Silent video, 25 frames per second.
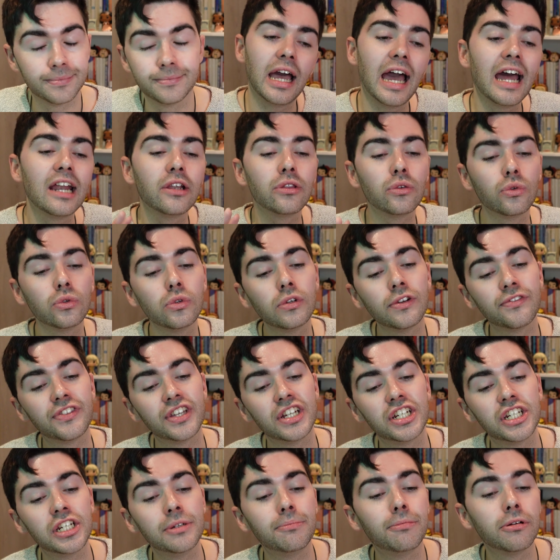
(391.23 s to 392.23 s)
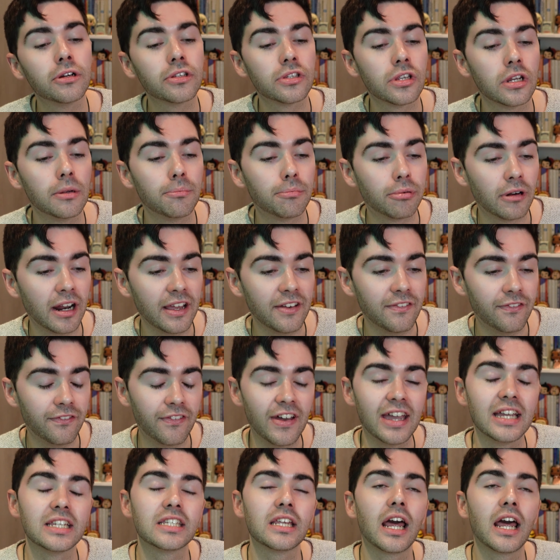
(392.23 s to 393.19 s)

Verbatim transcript: And through all of this, she puts on a brave face.